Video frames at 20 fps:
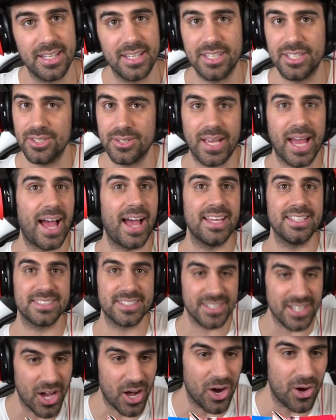You guys
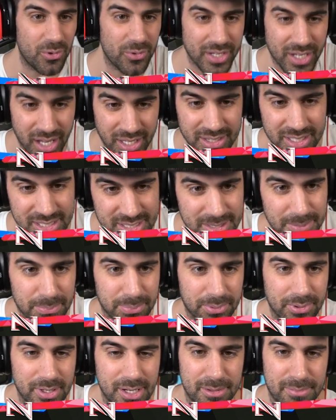know we got the
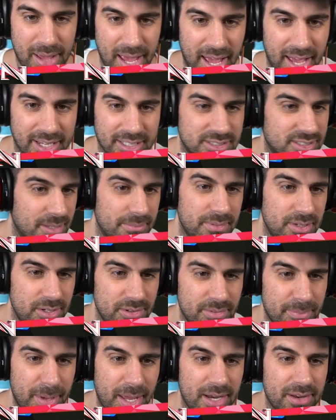Supreme Axe. Some of you
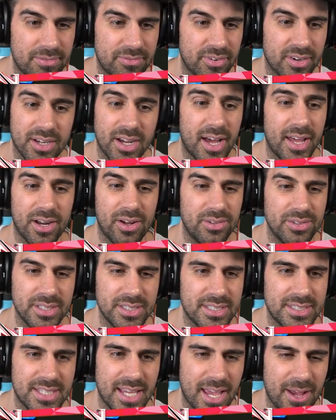might even forgot. Only the
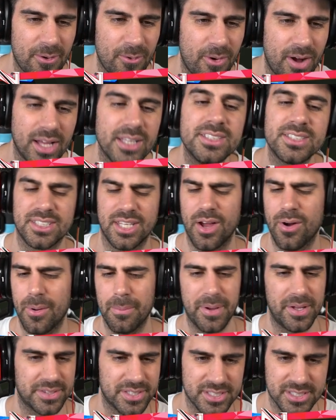day ones know
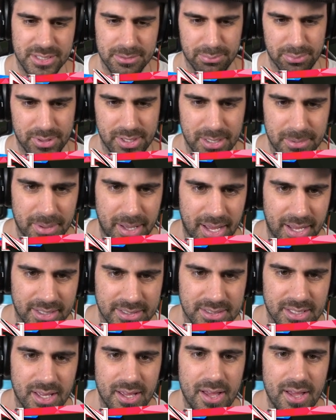about the Supreme Axe.